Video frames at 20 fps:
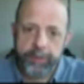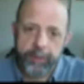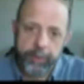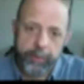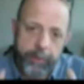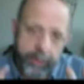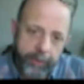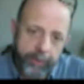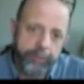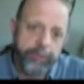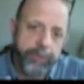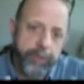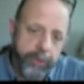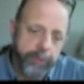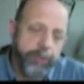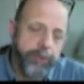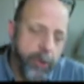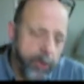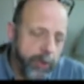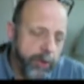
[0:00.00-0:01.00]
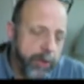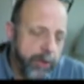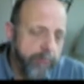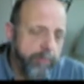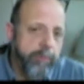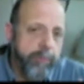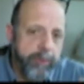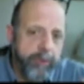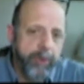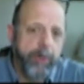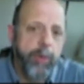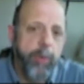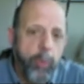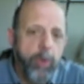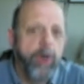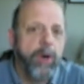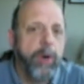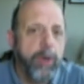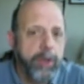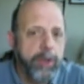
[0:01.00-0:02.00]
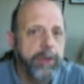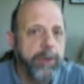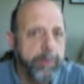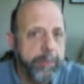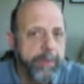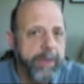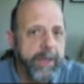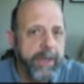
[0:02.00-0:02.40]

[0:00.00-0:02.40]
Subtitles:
So those all very well could